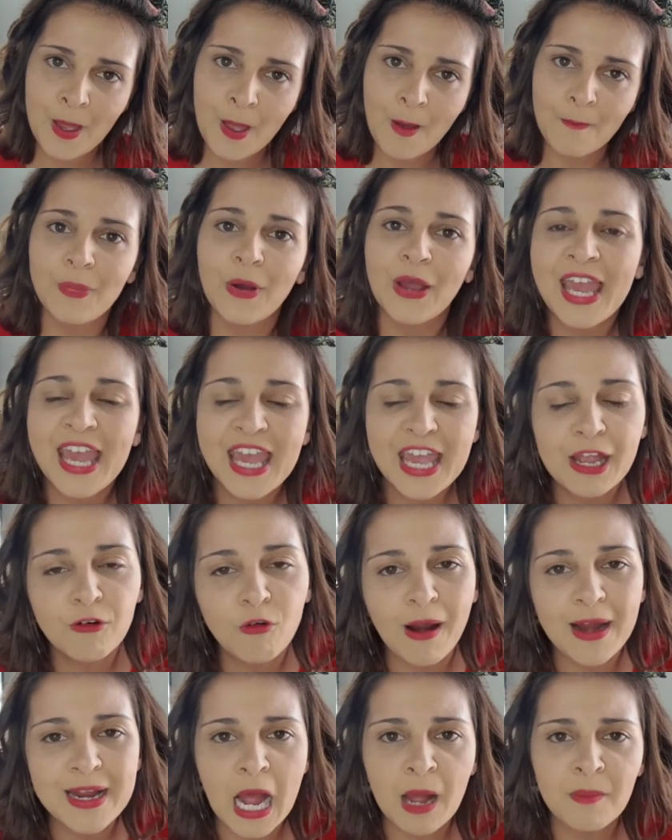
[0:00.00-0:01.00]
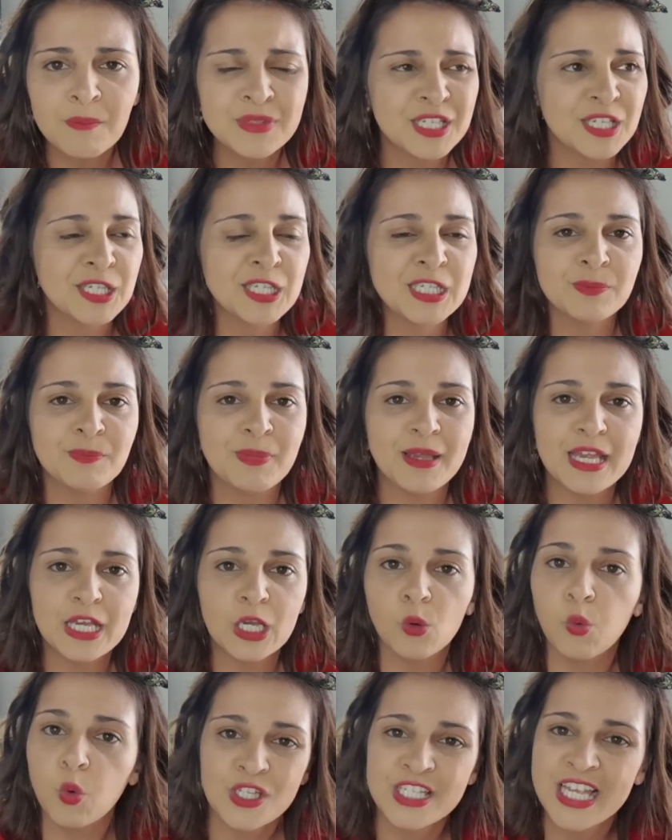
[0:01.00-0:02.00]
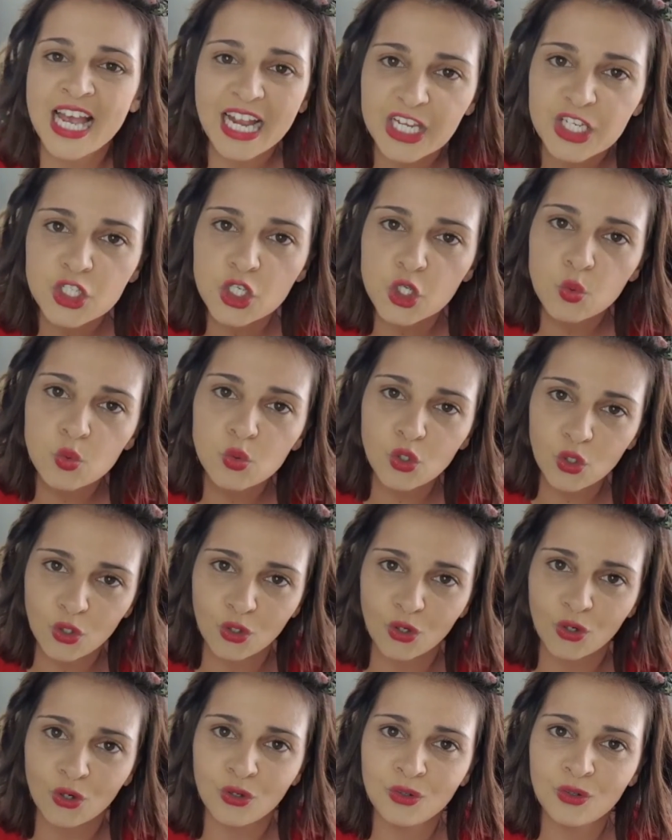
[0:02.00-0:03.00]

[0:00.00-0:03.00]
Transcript: but here I am to speak what I do know.